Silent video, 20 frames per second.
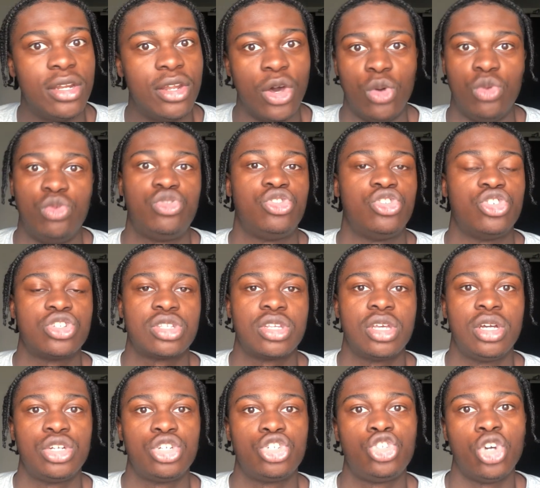No, it's just
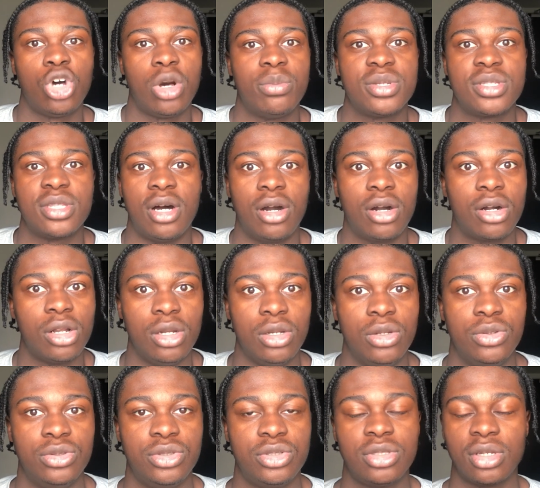shops that are
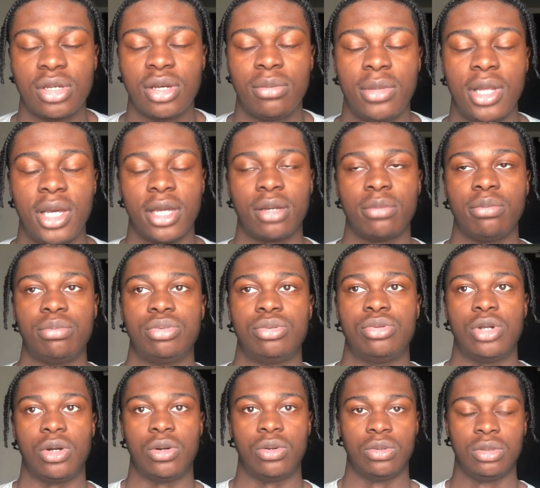closed. I'm like,
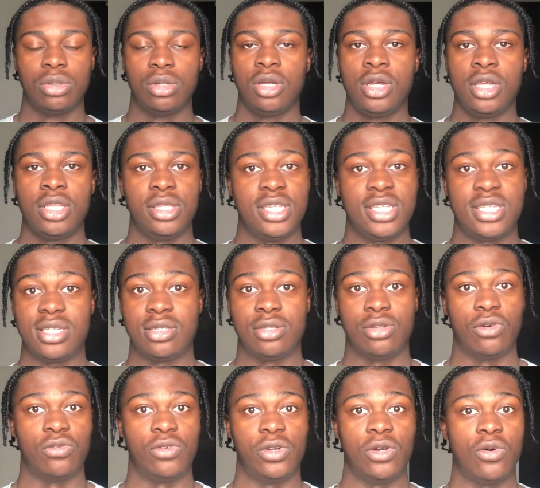bro, this is
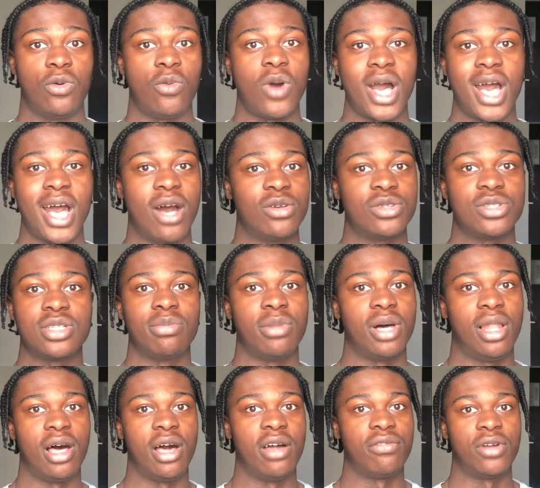not real. What house is my
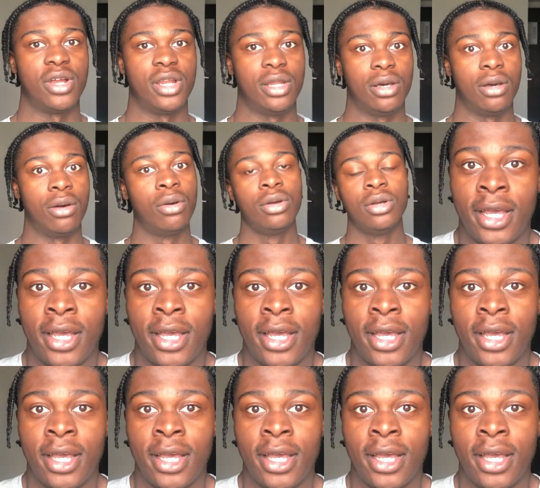life right now?